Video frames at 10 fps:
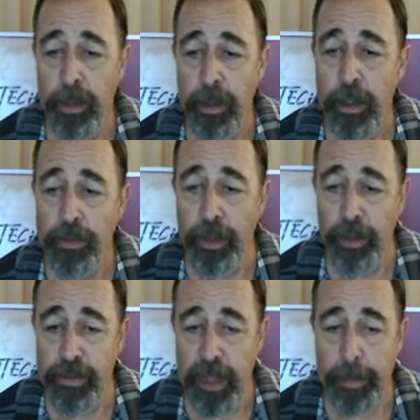So they're
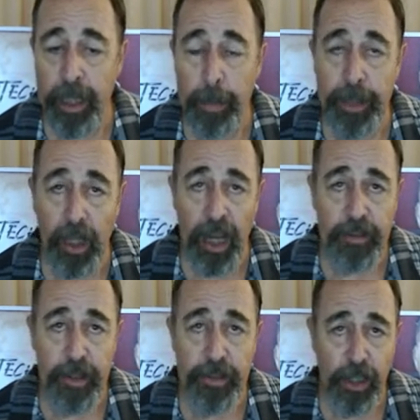stepping up their
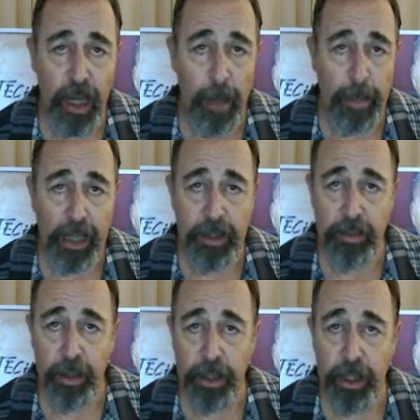efforts to combat
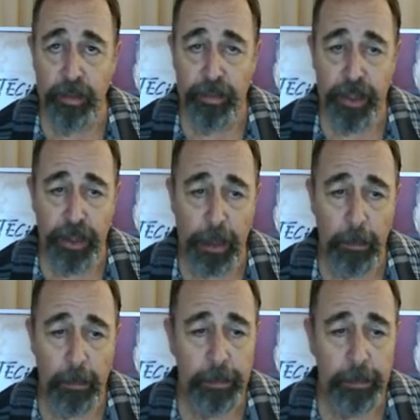this illegal fishing.